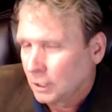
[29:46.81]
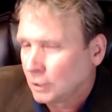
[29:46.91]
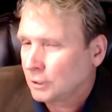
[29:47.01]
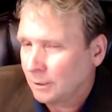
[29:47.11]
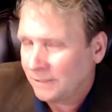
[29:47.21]

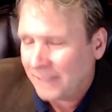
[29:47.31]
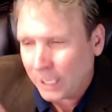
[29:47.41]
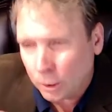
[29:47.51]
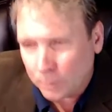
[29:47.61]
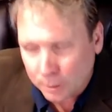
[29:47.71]
So if that
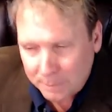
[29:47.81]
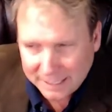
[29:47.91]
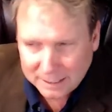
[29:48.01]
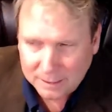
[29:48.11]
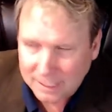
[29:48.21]

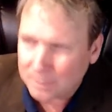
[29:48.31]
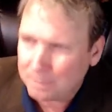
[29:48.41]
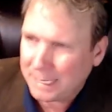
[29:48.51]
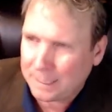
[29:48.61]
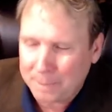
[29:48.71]
homeowner doesn't make a